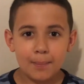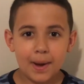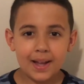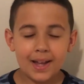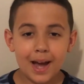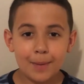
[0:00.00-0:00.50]
My
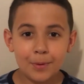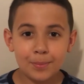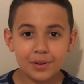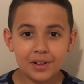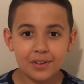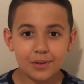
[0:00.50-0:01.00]
happy
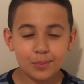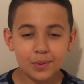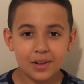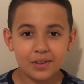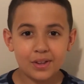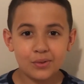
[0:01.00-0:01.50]
place is
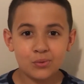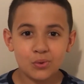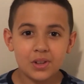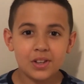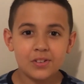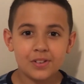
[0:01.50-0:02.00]
when I see
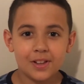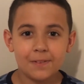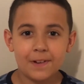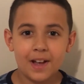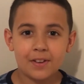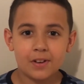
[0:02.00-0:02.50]
really, really
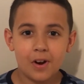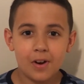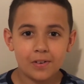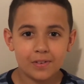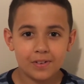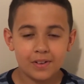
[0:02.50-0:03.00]
fast
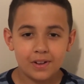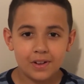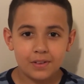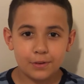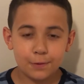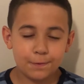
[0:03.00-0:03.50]
cars.
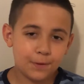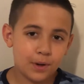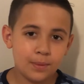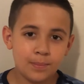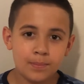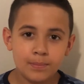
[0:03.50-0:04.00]
They're
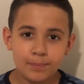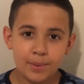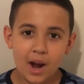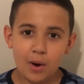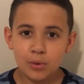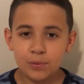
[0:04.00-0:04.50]
fun,
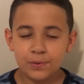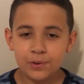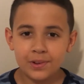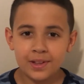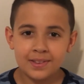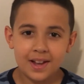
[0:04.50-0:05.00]

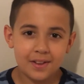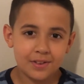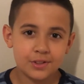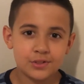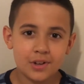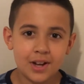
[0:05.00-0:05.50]
powerful, and
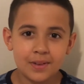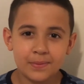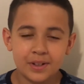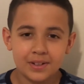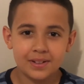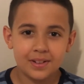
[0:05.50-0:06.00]
nice to
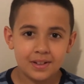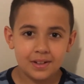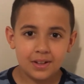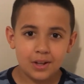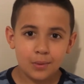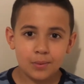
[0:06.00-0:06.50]
drive in.
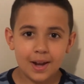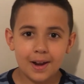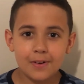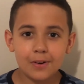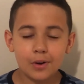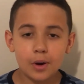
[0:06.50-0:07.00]
When
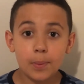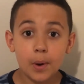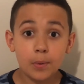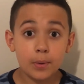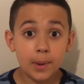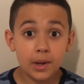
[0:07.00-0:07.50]
I grow up,
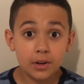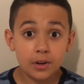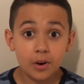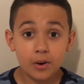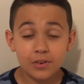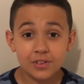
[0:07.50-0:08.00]
I want to make
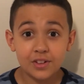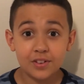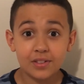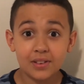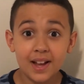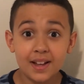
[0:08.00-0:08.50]
cars
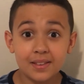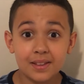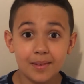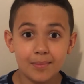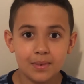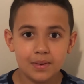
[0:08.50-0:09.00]
just like
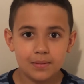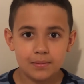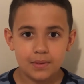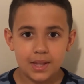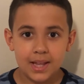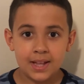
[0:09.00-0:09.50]
them
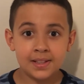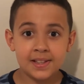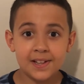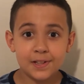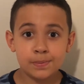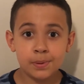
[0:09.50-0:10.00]
and
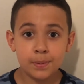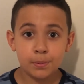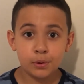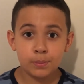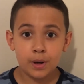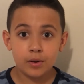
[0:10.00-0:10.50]
teach
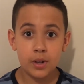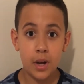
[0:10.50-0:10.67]
people about